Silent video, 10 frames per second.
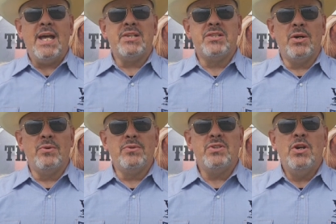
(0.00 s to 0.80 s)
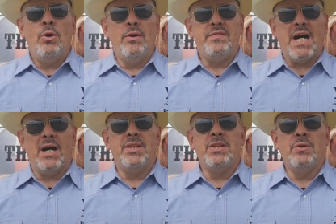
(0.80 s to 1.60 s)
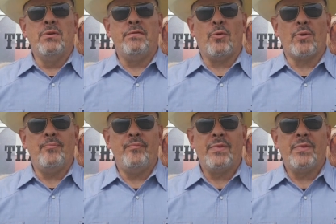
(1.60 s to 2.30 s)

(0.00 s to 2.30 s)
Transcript: as those who have donned the uniform.